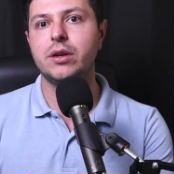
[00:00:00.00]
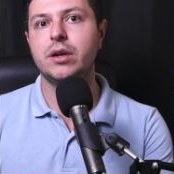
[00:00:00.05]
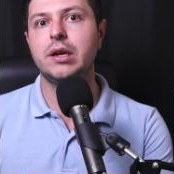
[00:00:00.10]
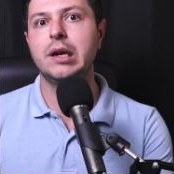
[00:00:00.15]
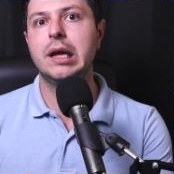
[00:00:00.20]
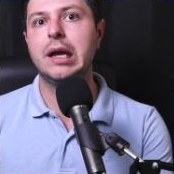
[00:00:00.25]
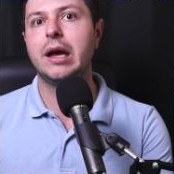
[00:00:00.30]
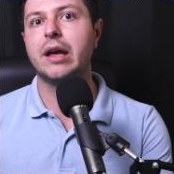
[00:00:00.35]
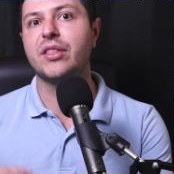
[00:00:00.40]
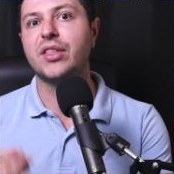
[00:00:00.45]
I
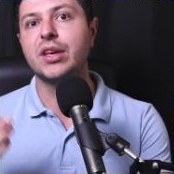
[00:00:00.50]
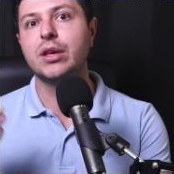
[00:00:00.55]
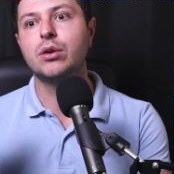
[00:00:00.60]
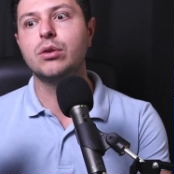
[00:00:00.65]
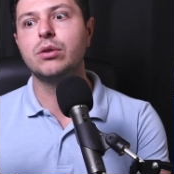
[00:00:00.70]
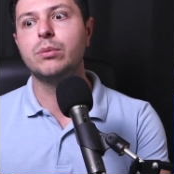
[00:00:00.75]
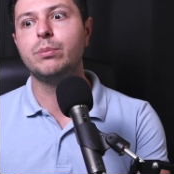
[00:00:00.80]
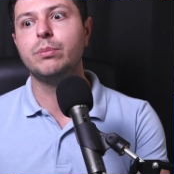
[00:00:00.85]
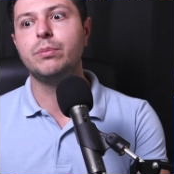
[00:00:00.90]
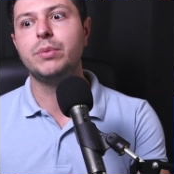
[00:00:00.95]
think you'll
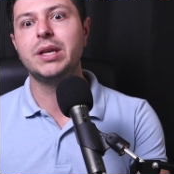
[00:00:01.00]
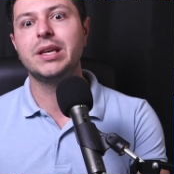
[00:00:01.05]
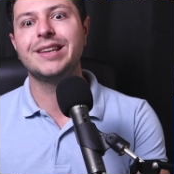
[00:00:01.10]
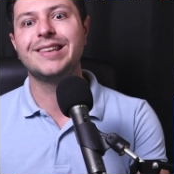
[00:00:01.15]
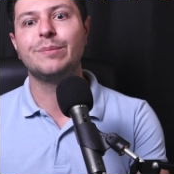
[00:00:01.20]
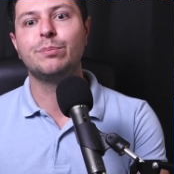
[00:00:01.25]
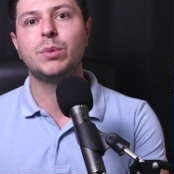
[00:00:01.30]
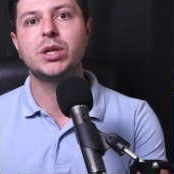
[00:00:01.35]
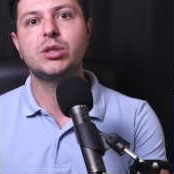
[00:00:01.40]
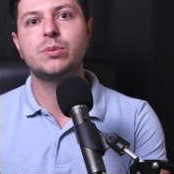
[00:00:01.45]
be in a
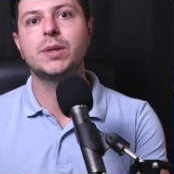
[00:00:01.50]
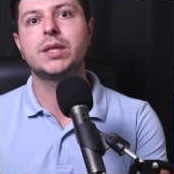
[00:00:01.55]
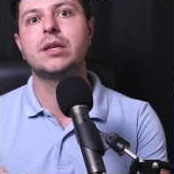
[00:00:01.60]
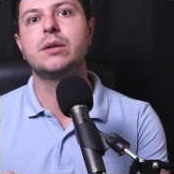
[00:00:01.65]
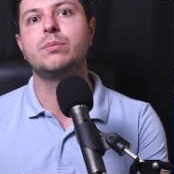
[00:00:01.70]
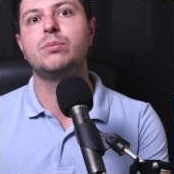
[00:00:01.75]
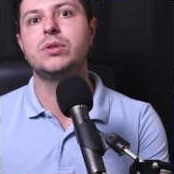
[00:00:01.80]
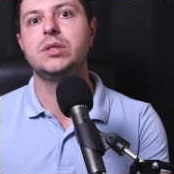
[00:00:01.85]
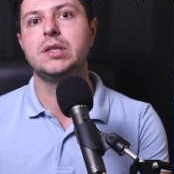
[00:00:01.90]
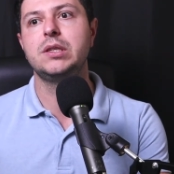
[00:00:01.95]
much better
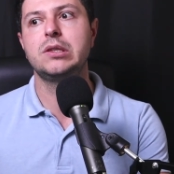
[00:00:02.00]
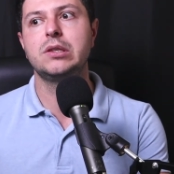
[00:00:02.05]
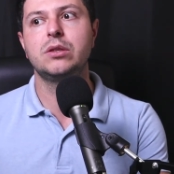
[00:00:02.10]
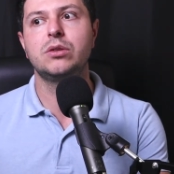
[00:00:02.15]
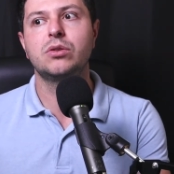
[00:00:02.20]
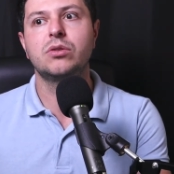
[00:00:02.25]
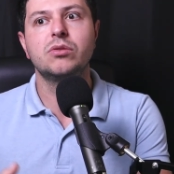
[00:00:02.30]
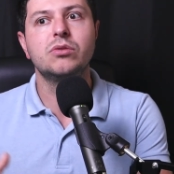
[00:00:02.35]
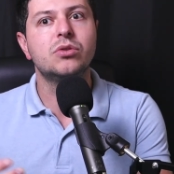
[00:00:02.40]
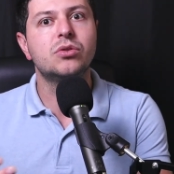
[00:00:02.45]
position to
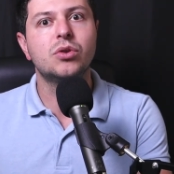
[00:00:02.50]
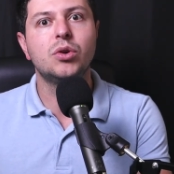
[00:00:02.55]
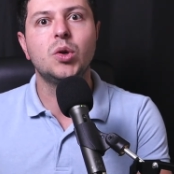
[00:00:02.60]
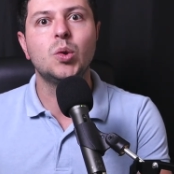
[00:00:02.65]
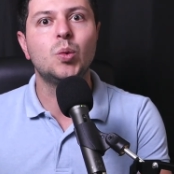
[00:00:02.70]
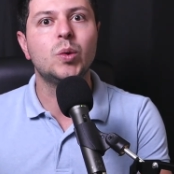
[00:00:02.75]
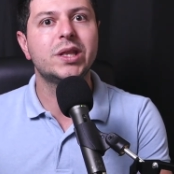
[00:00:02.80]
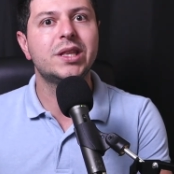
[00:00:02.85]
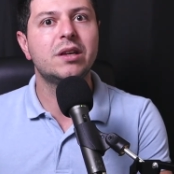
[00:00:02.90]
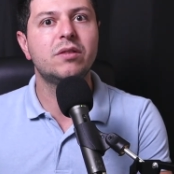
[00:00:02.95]
control
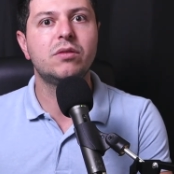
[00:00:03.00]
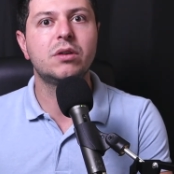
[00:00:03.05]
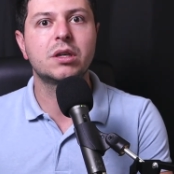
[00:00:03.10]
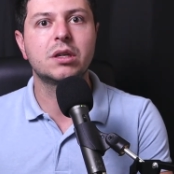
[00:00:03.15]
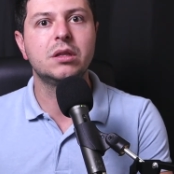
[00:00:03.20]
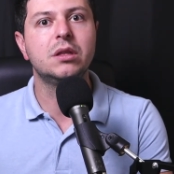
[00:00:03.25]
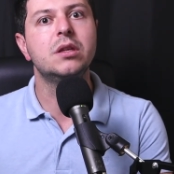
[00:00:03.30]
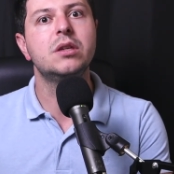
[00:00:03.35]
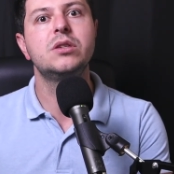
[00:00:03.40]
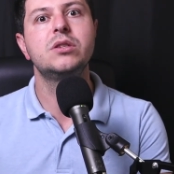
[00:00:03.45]
whatever
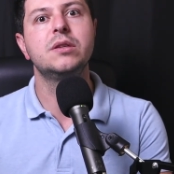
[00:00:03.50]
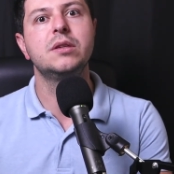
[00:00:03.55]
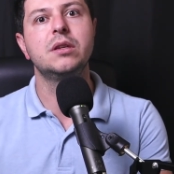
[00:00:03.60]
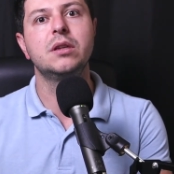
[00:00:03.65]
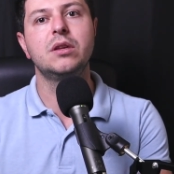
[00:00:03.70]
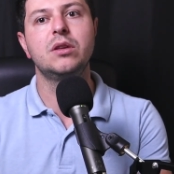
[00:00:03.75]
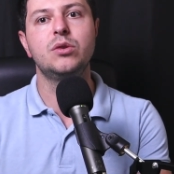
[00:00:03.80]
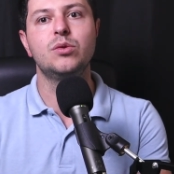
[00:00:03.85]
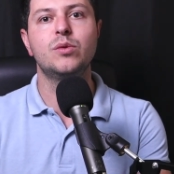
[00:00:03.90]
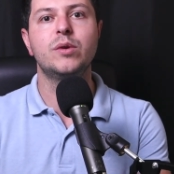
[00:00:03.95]
condition
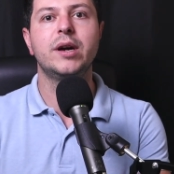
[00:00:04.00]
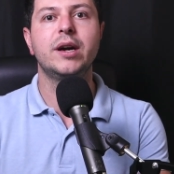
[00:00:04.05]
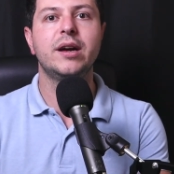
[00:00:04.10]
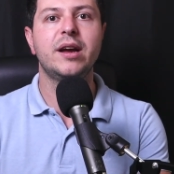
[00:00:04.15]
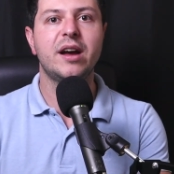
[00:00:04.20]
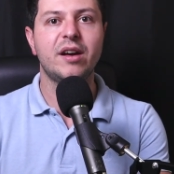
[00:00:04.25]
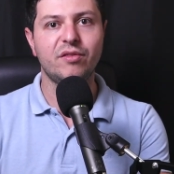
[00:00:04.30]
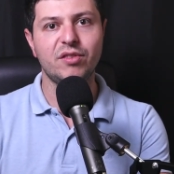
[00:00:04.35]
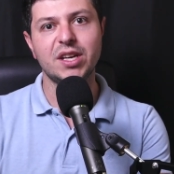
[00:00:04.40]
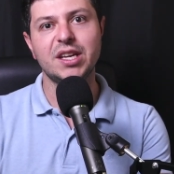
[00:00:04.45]
you are having.